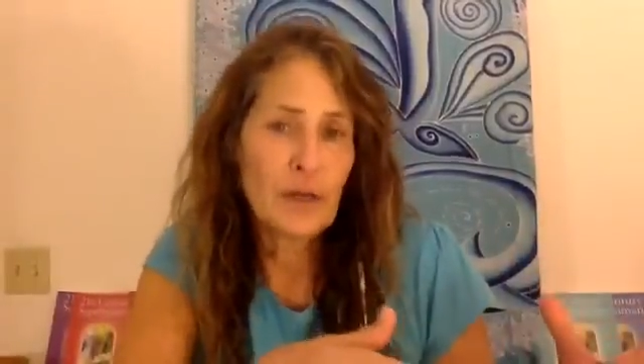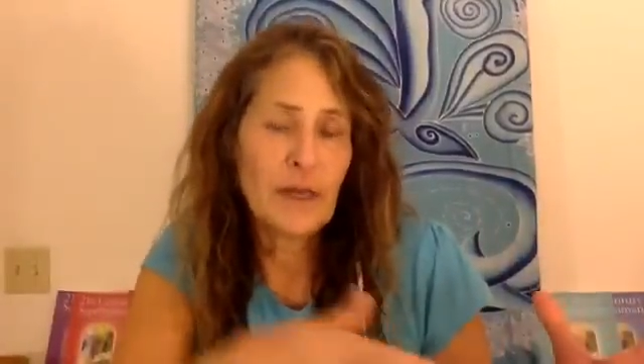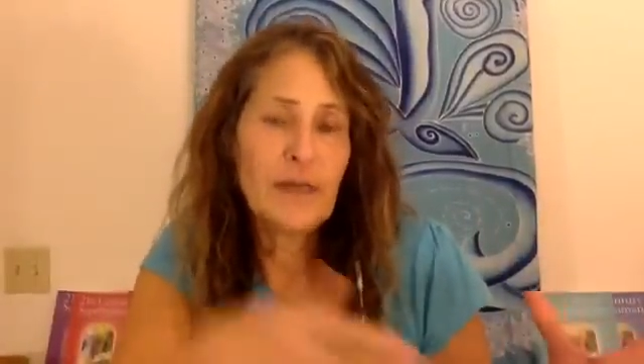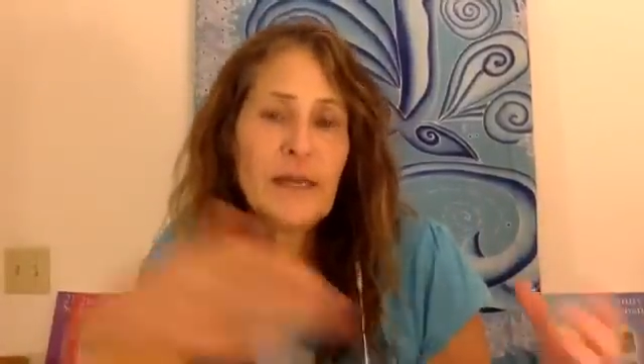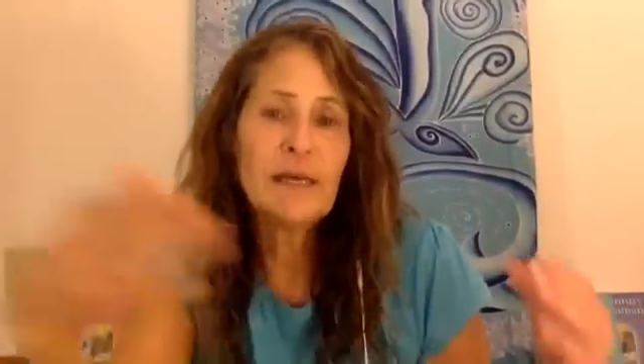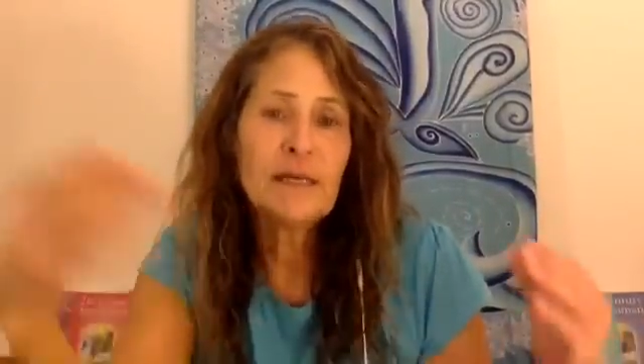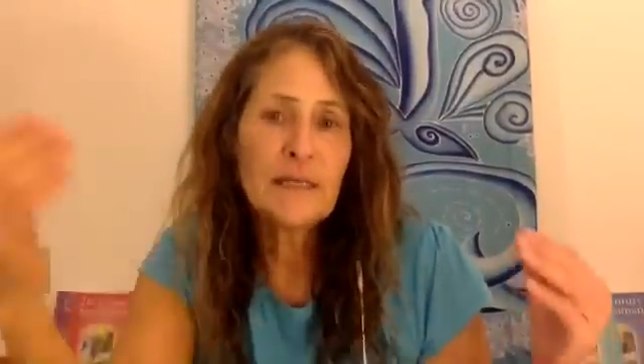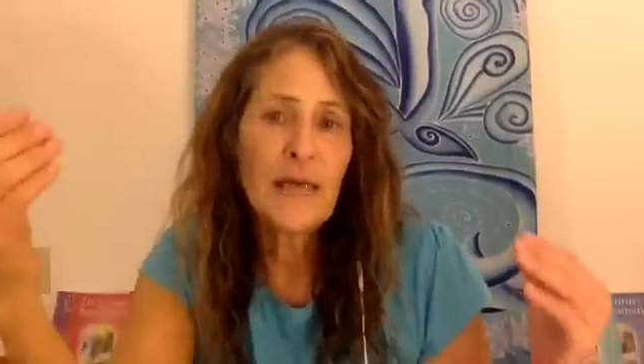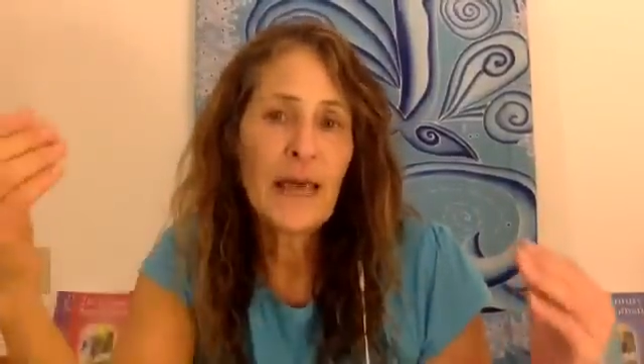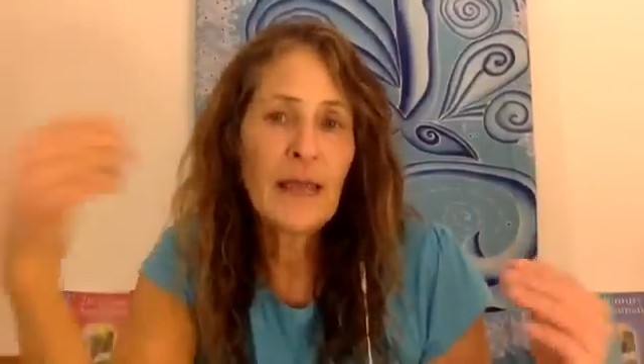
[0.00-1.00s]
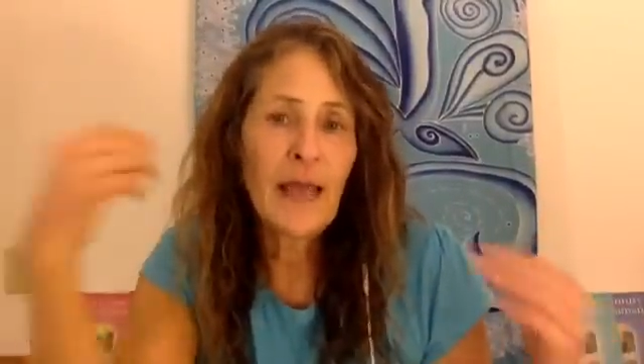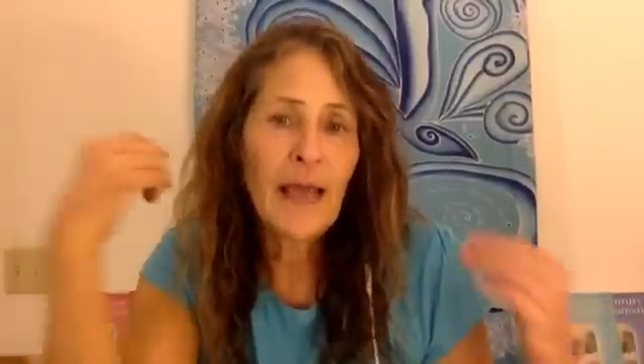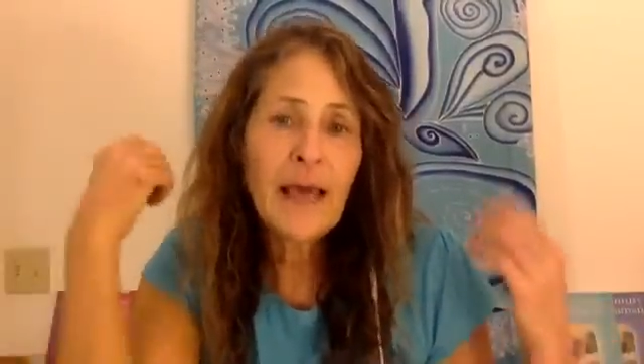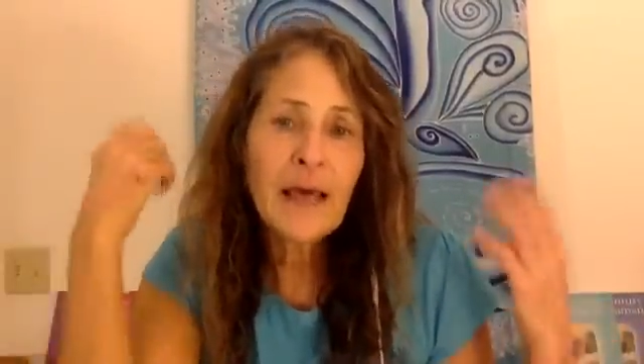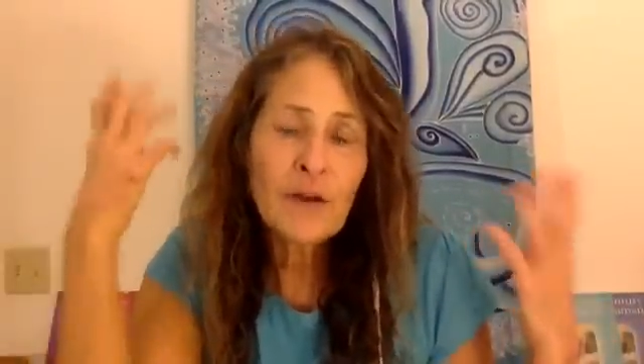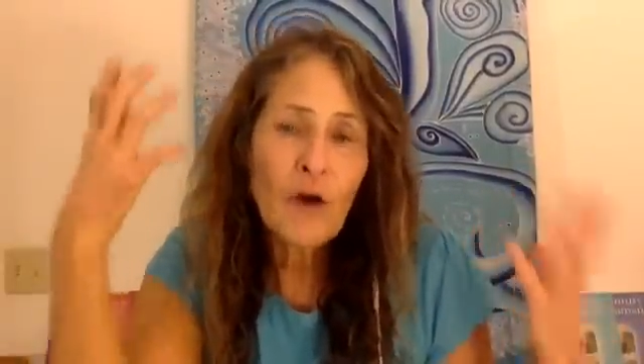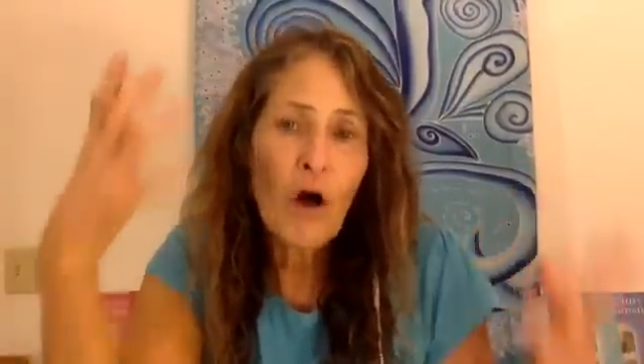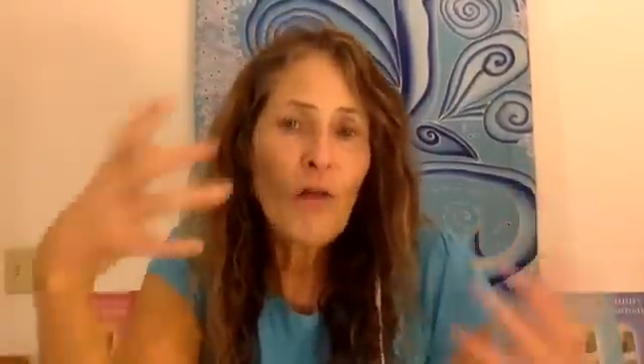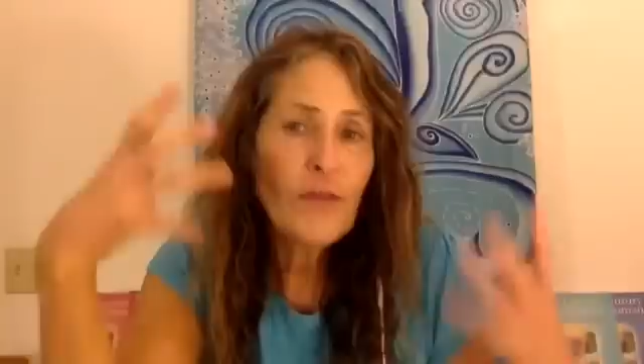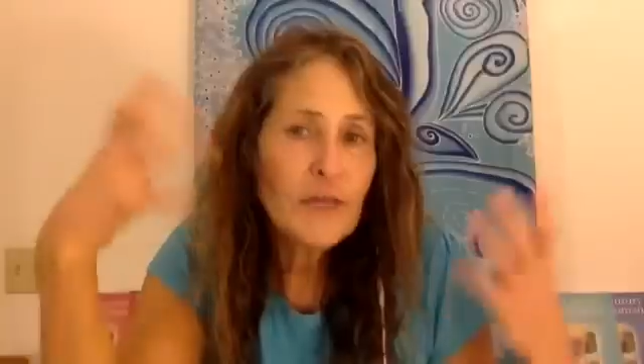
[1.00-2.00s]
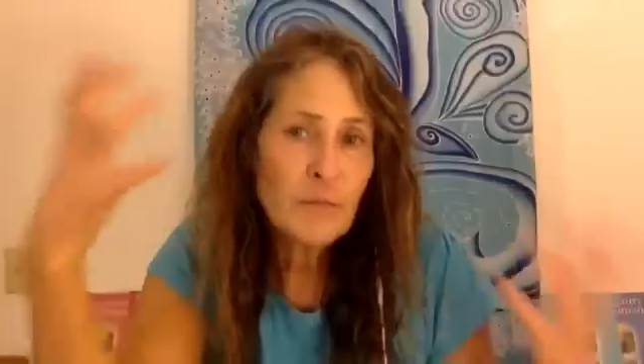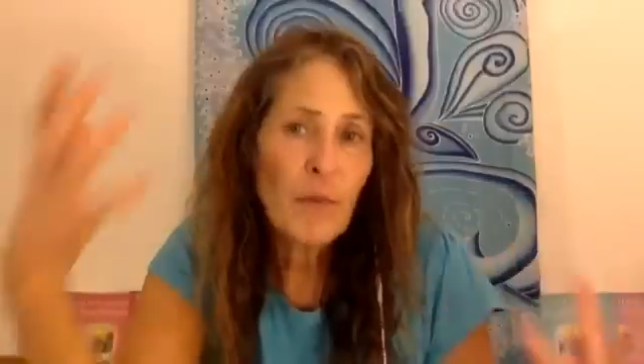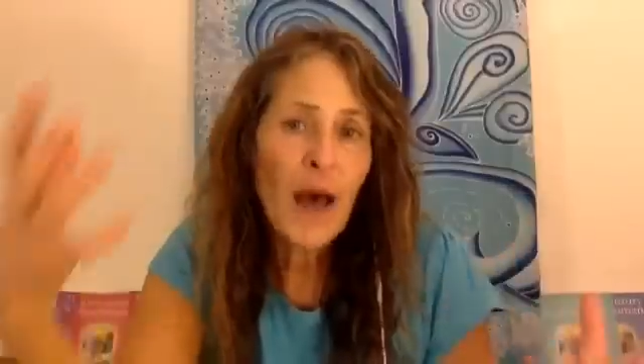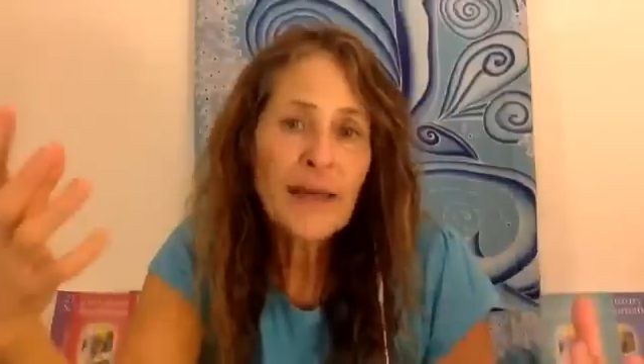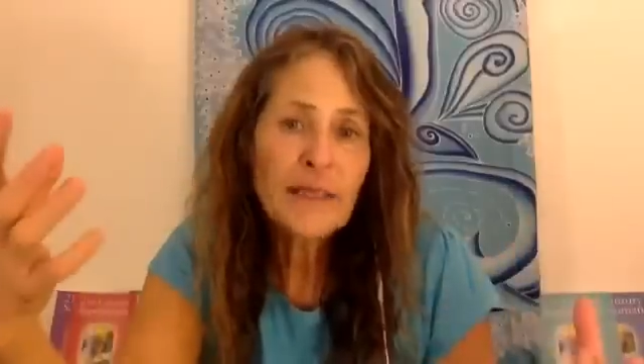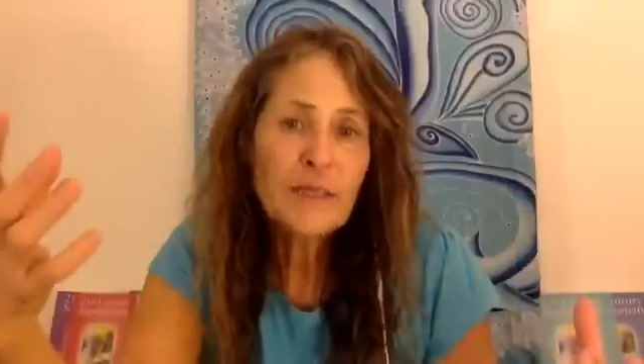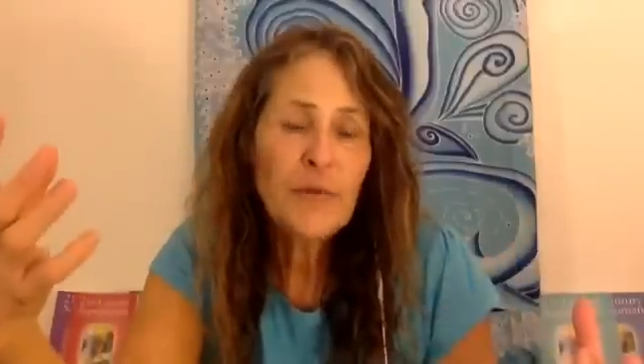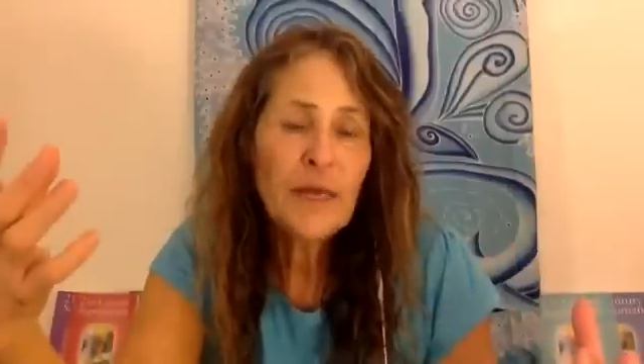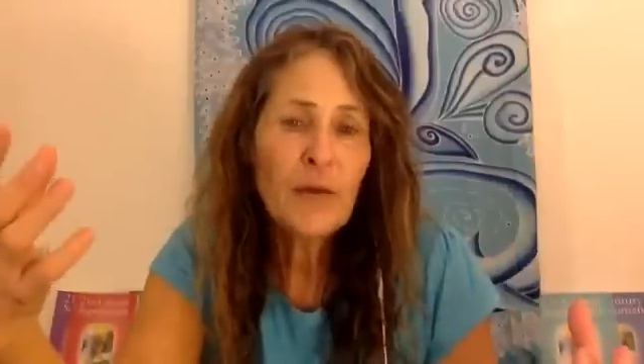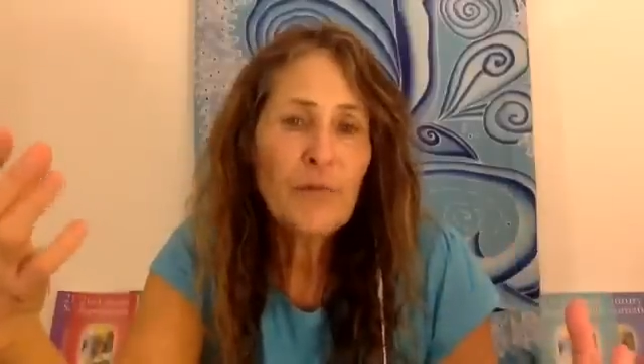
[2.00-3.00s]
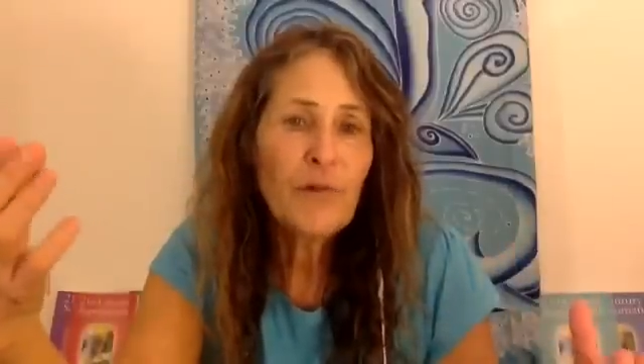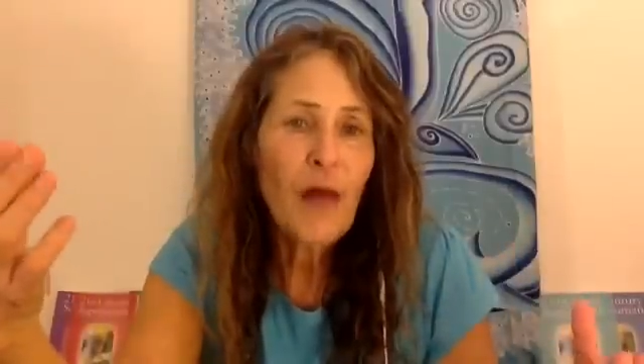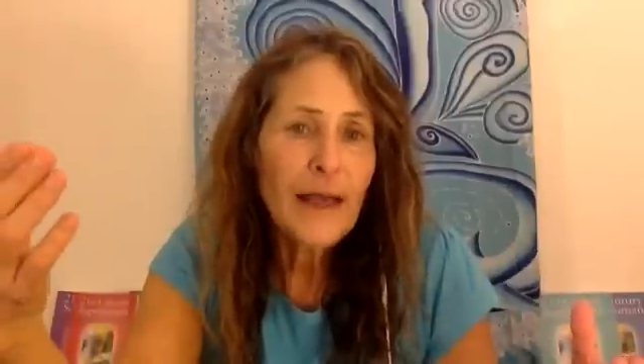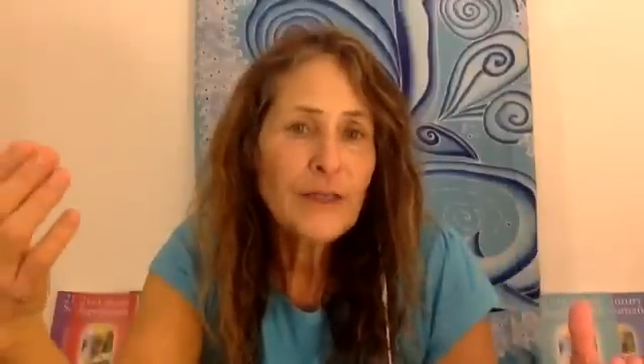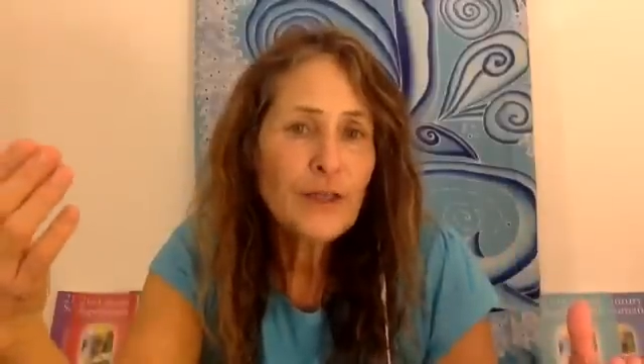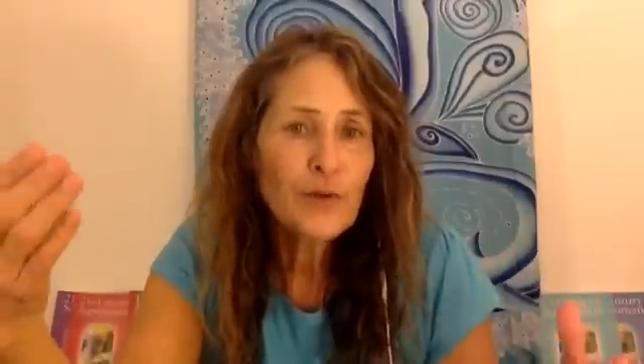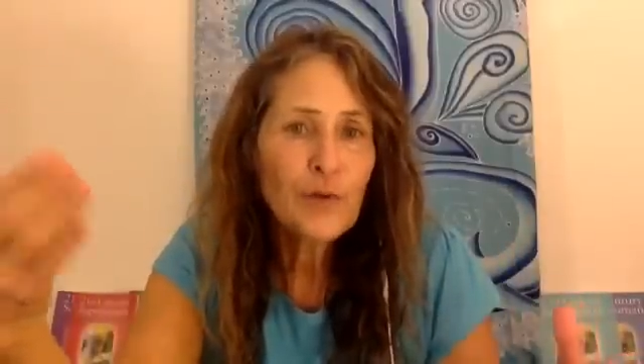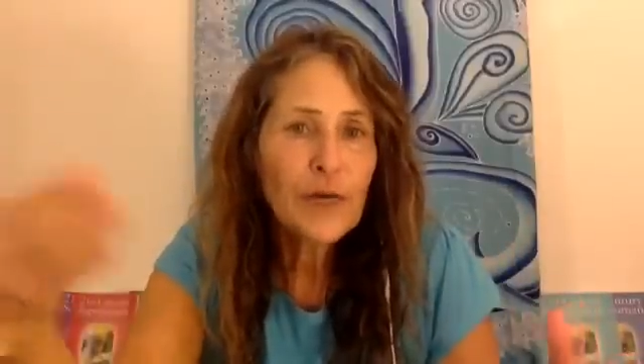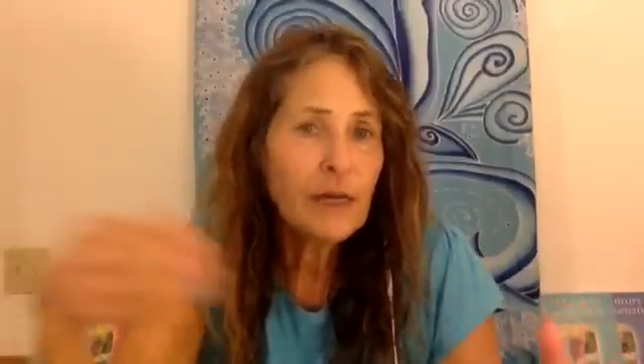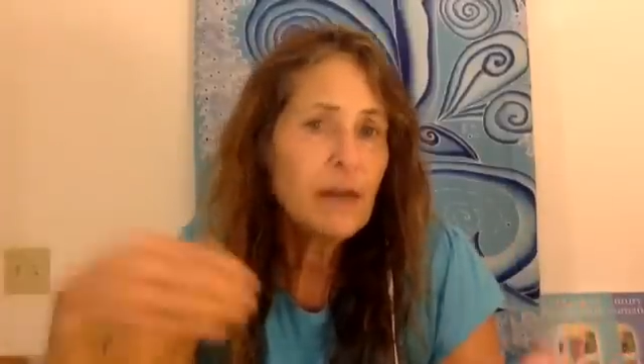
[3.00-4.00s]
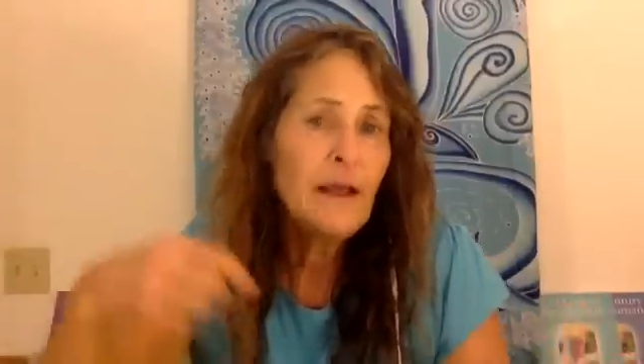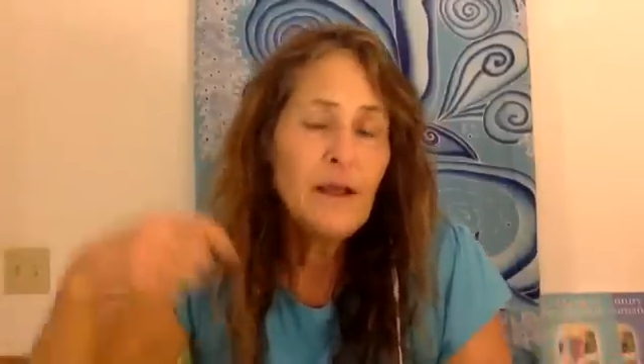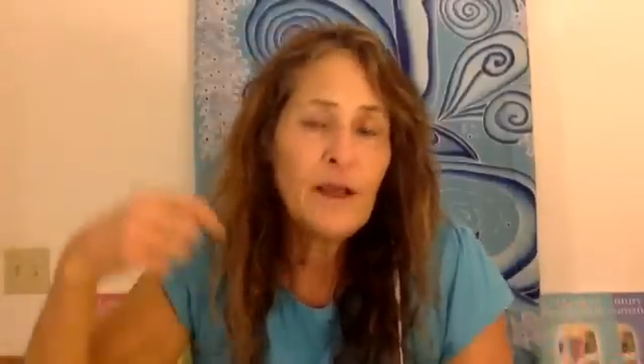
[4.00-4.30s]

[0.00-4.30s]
It is, and all these minds being applied to it.